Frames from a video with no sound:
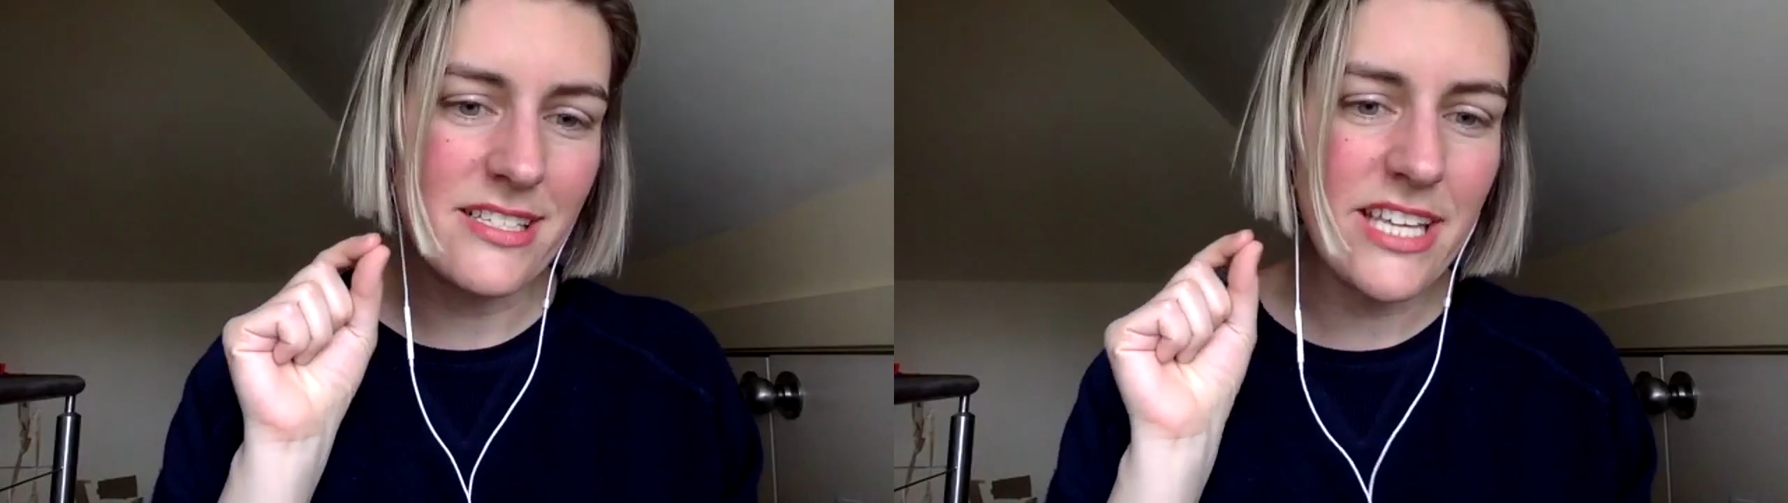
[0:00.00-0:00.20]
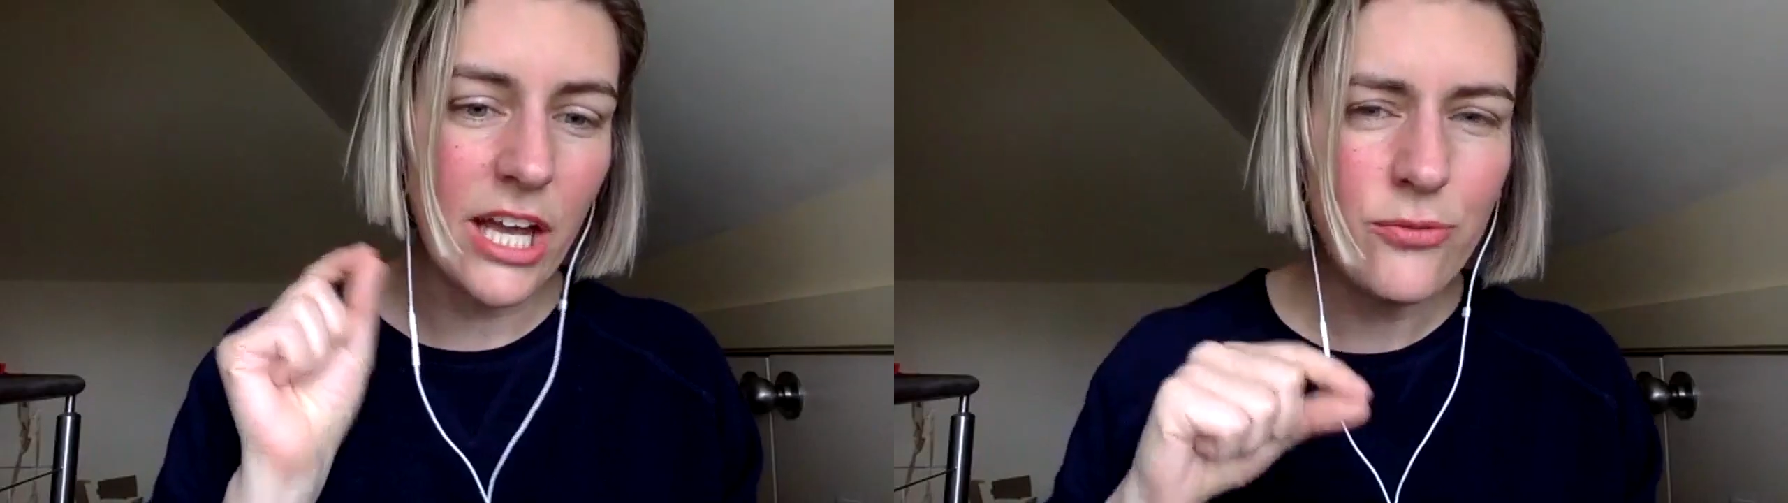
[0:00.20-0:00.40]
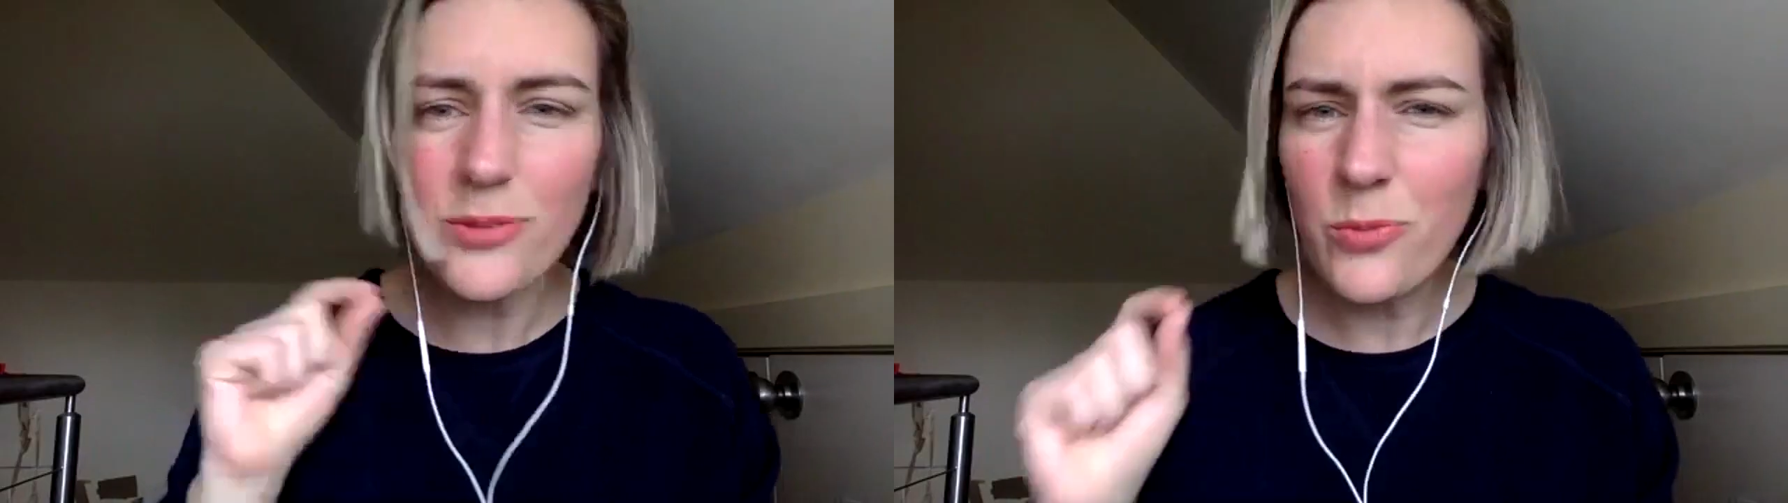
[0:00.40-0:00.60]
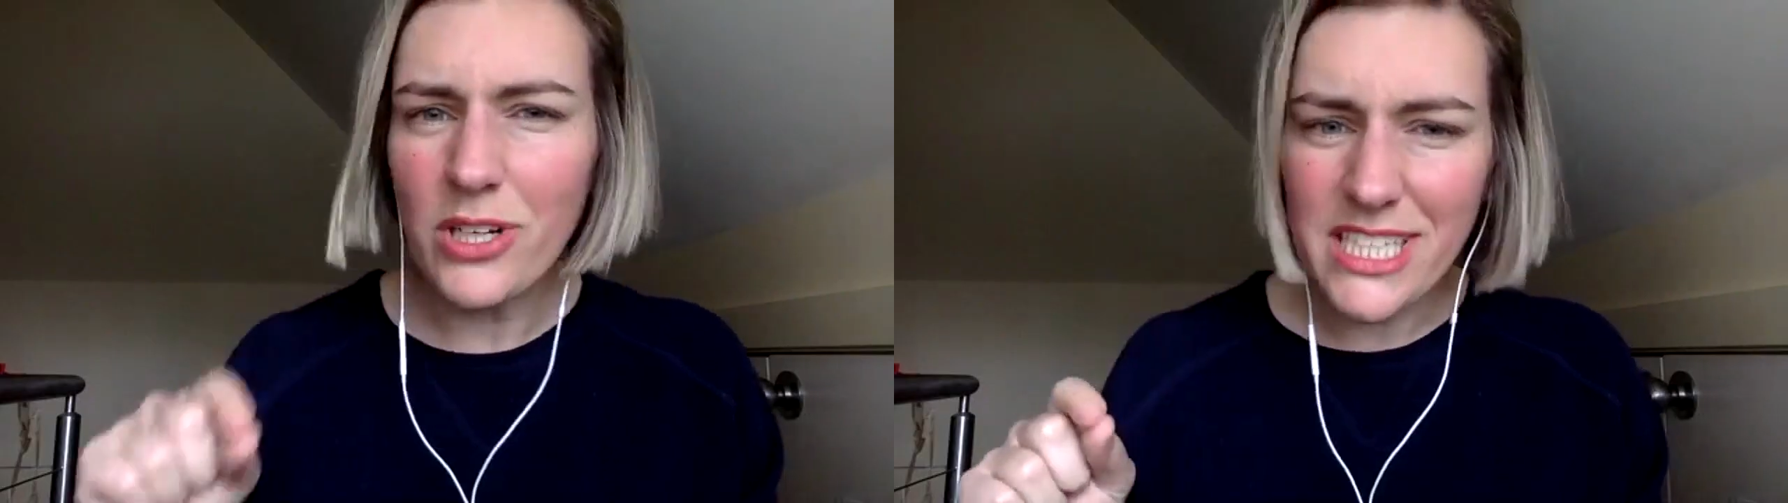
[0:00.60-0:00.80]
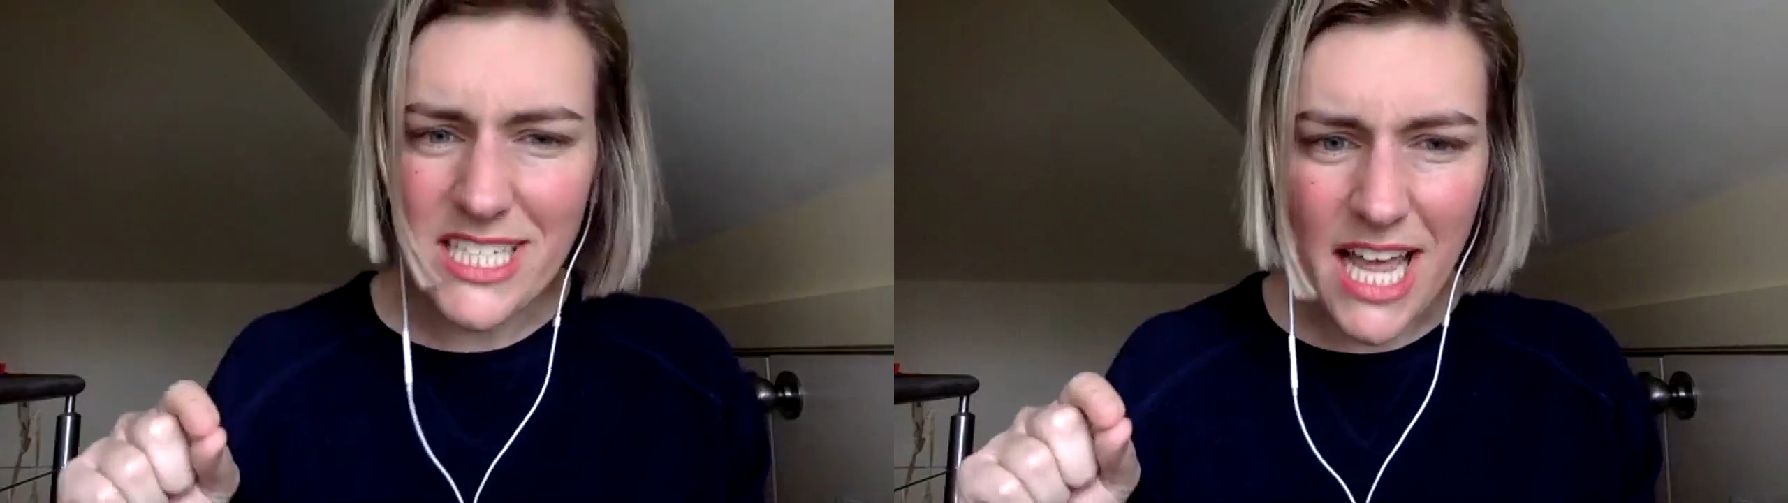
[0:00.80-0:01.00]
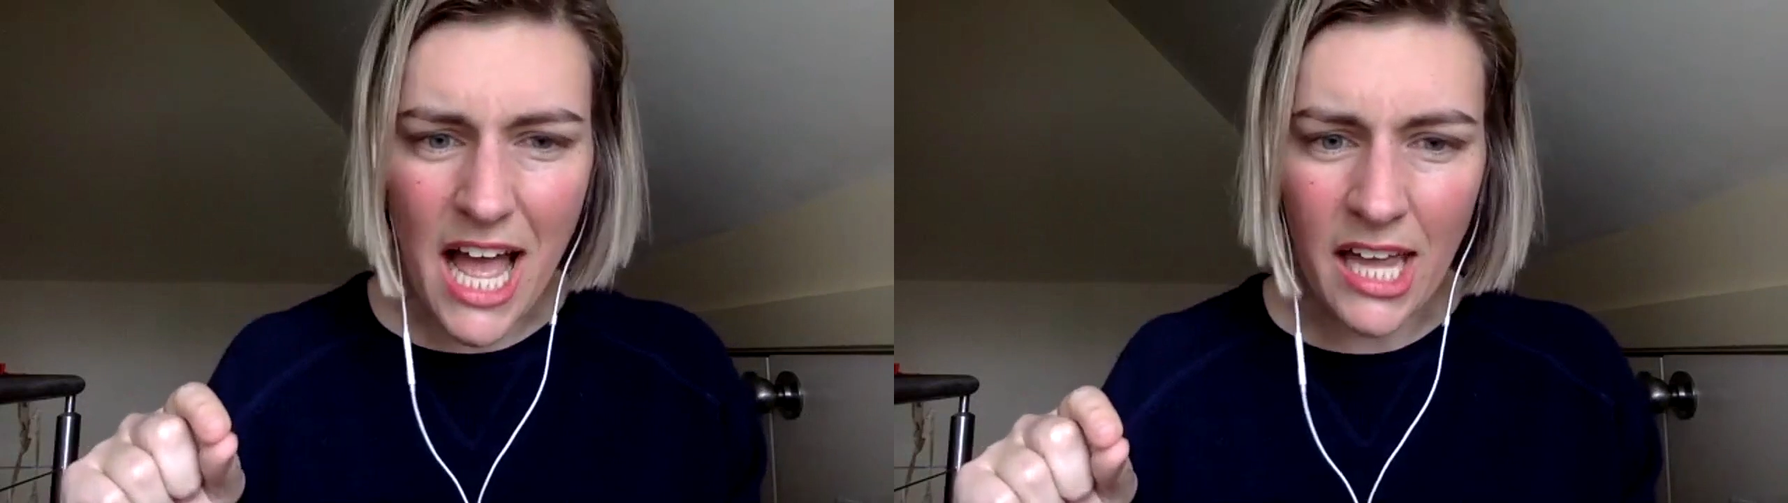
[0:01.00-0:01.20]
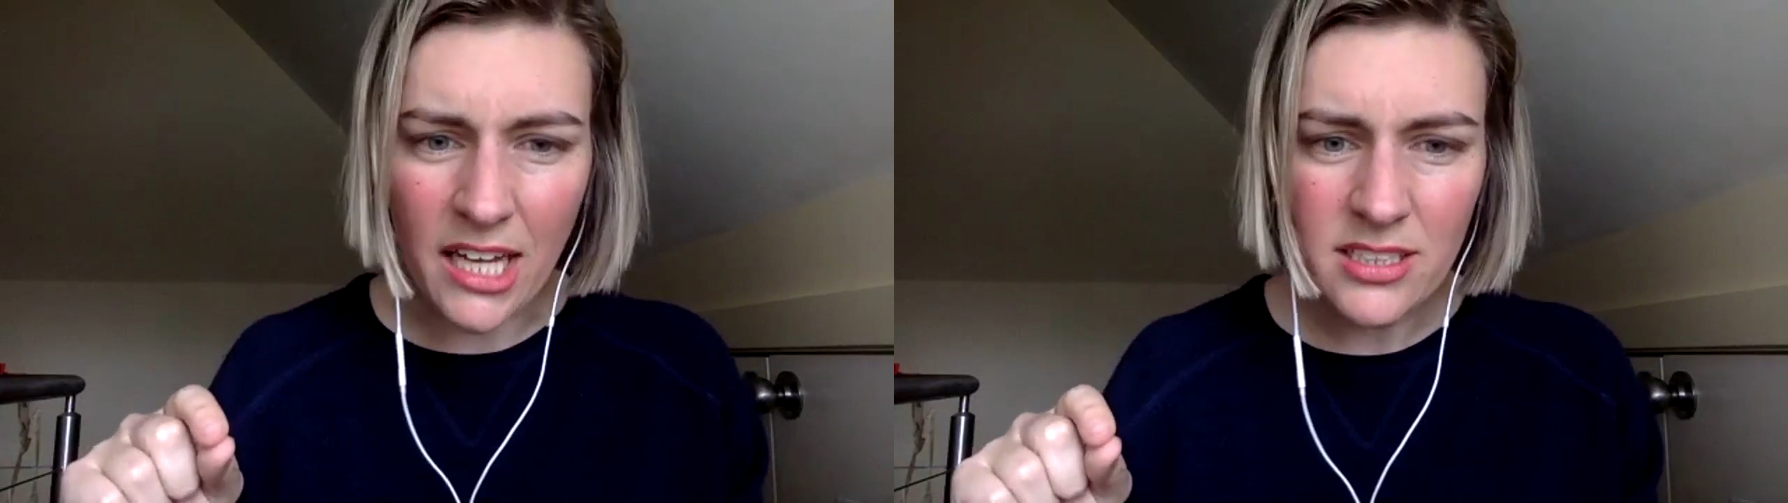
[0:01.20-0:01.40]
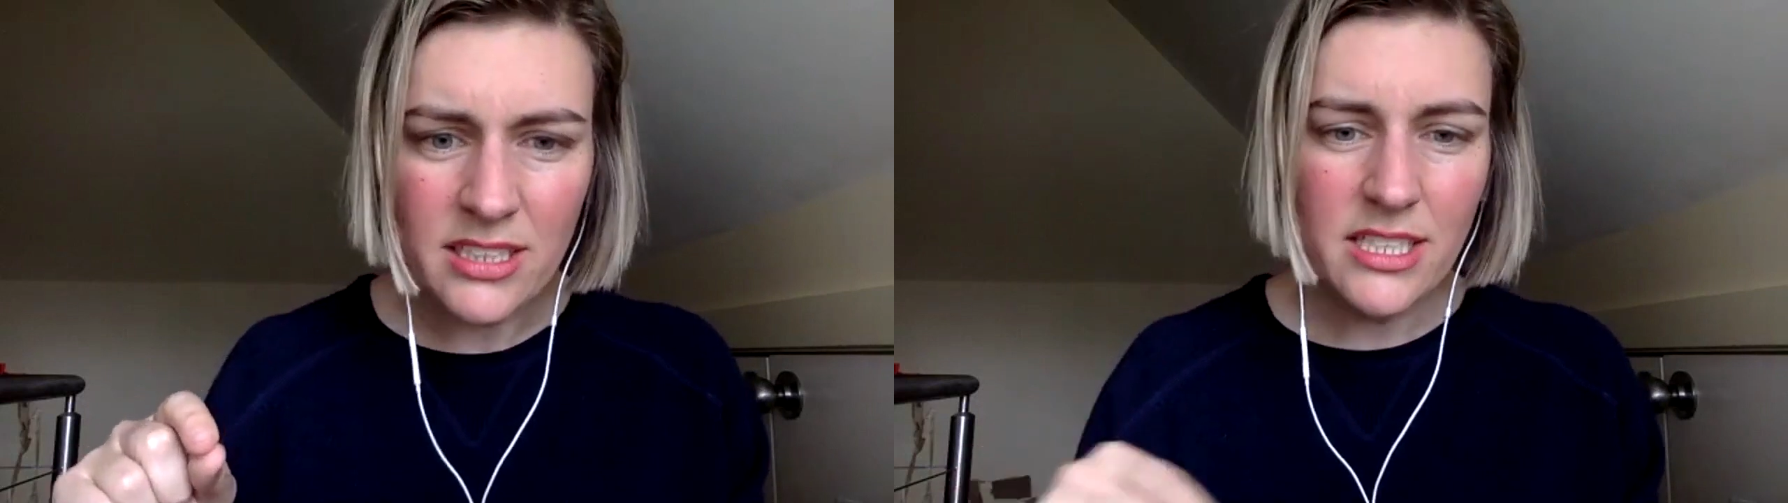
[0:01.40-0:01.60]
scale from 1 to 10,